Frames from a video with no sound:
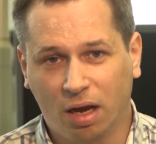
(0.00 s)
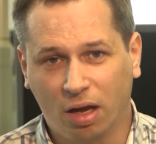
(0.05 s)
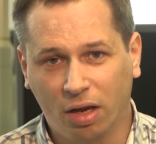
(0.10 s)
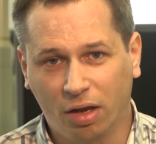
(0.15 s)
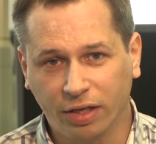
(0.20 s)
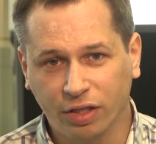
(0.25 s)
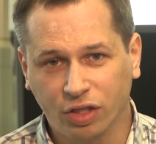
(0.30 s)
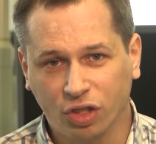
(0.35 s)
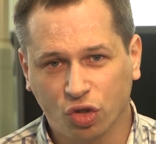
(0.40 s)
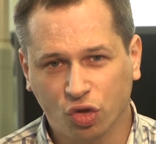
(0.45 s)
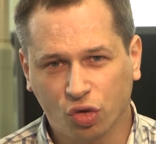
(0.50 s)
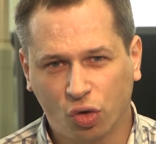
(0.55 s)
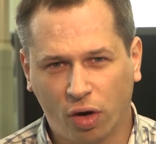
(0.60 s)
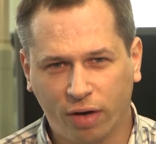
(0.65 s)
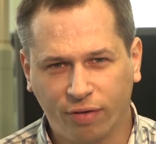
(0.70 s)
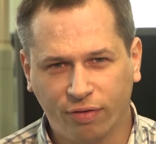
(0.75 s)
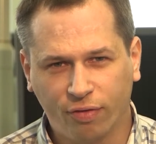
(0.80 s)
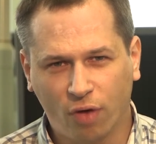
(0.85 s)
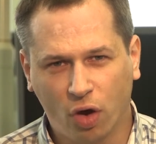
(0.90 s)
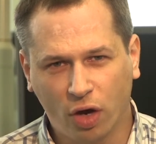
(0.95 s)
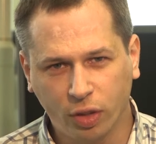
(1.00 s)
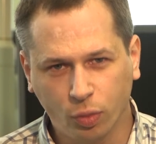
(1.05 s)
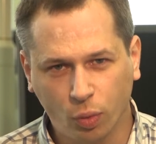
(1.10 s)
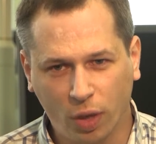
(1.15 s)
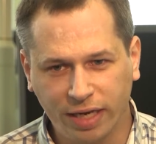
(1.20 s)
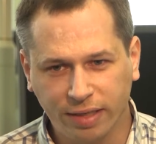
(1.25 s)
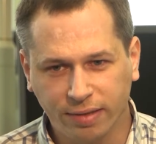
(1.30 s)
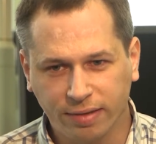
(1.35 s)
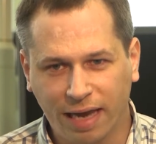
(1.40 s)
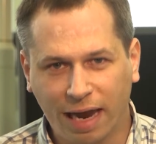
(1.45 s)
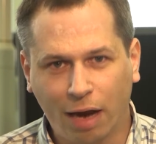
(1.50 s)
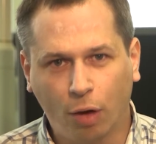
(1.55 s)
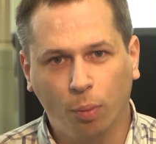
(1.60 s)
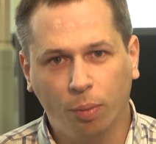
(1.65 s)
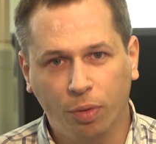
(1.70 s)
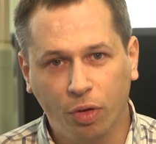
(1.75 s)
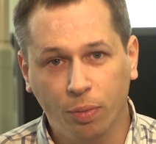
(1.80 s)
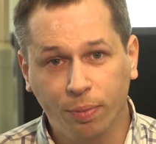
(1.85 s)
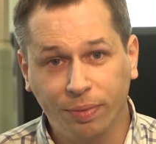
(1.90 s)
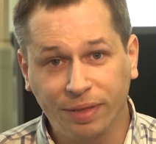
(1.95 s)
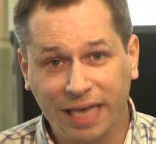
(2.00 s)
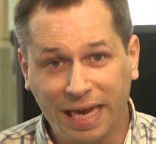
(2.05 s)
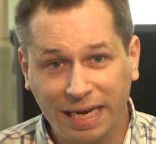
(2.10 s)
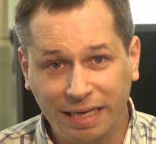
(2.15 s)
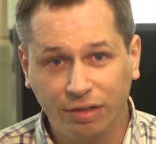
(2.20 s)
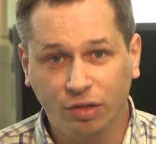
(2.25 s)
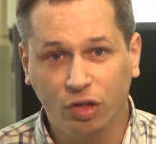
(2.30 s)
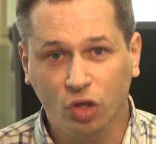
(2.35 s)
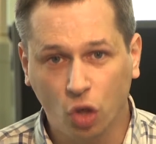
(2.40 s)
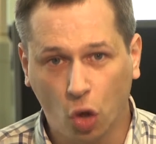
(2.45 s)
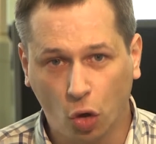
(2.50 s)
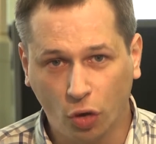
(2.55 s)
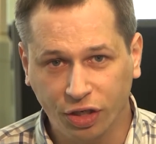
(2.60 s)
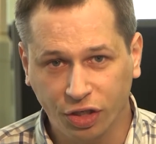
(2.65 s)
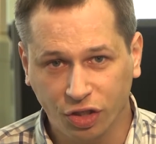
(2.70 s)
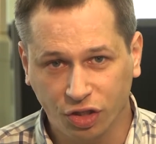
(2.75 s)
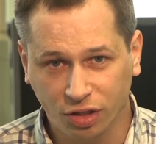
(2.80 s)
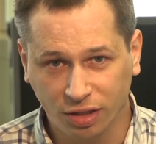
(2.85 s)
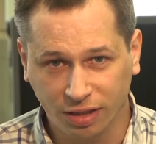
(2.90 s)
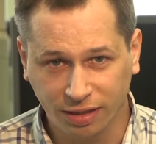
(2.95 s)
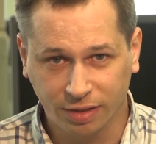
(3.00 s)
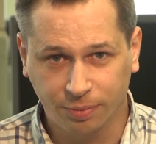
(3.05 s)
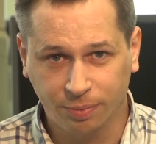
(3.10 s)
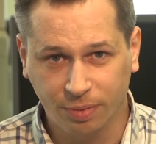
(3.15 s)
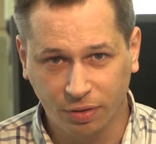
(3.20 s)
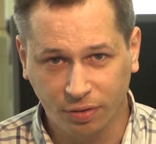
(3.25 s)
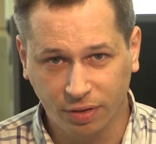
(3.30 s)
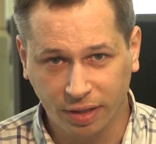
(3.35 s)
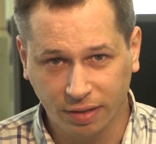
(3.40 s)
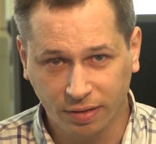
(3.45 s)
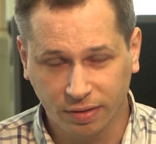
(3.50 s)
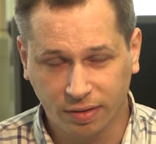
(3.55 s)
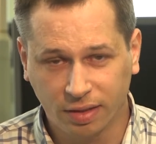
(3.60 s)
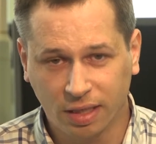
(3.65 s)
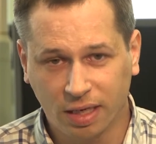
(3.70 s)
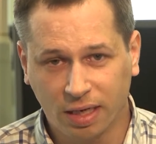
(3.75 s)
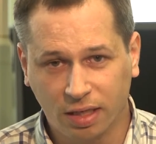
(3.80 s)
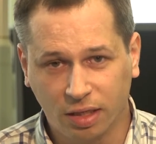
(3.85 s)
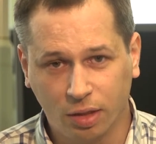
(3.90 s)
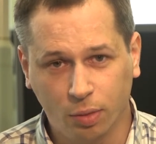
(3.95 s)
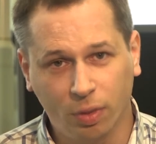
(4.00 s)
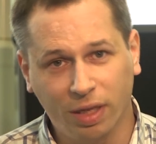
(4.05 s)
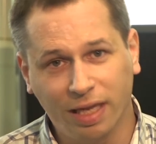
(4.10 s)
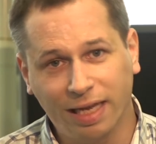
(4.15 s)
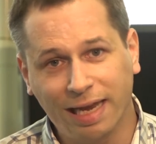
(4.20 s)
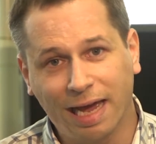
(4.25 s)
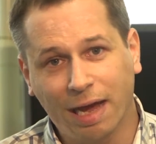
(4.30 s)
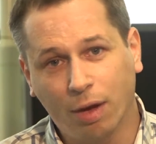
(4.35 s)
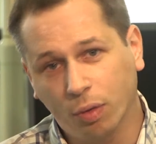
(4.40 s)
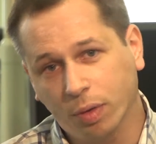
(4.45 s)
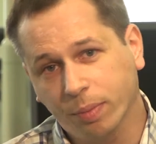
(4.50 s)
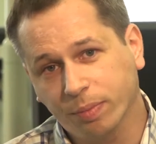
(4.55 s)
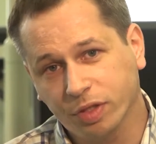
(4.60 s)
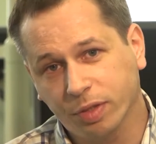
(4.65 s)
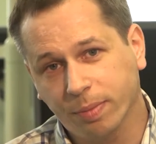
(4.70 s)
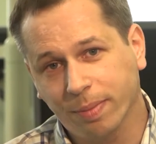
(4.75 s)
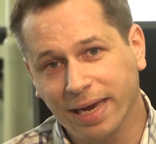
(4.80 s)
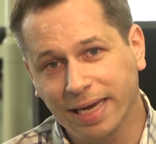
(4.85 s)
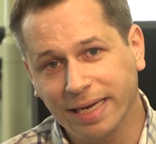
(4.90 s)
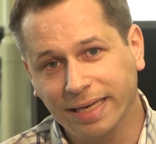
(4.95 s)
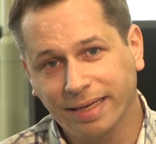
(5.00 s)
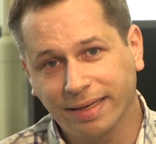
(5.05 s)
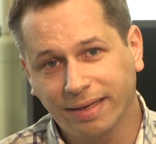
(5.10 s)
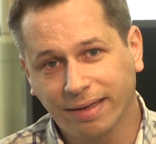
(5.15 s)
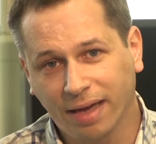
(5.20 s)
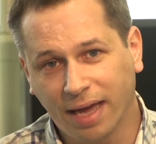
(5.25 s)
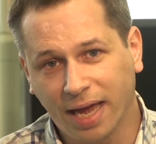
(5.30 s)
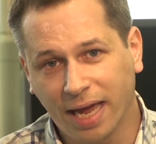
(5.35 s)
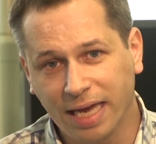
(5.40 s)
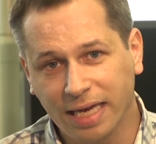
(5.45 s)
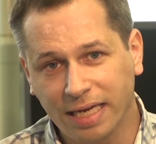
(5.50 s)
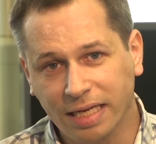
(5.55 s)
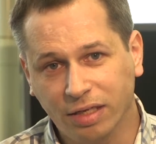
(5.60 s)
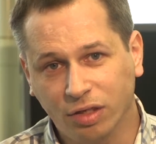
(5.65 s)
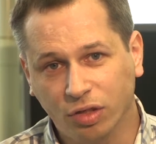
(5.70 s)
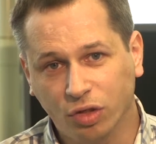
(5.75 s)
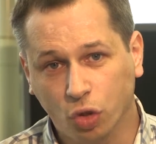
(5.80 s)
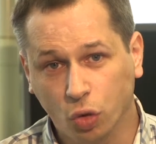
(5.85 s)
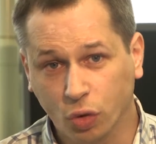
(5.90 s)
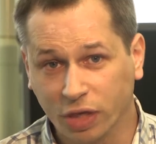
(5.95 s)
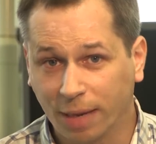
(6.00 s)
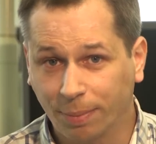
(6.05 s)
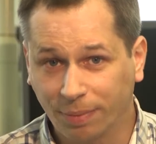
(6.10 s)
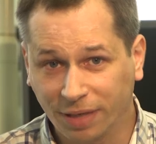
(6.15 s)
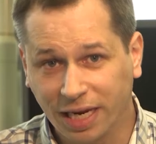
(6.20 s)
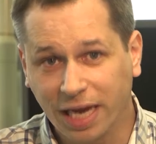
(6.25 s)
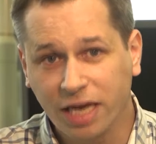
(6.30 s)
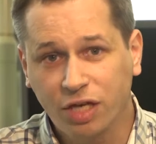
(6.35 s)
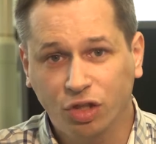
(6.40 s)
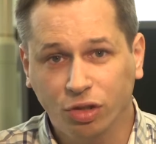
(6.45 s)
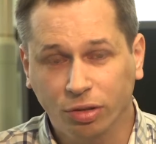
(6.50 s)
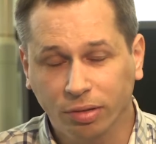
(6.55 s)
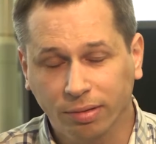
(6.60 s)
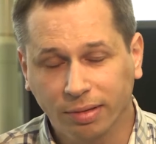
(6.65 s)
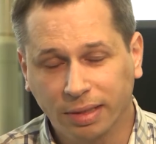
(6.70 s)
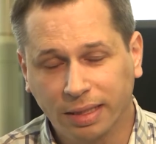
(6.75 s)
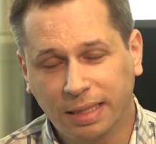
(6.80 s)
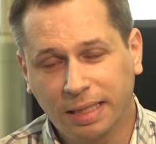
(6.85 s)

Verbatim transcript: I like to try and find ways to help them gain the knowledge and experience that will allow them to make a good application.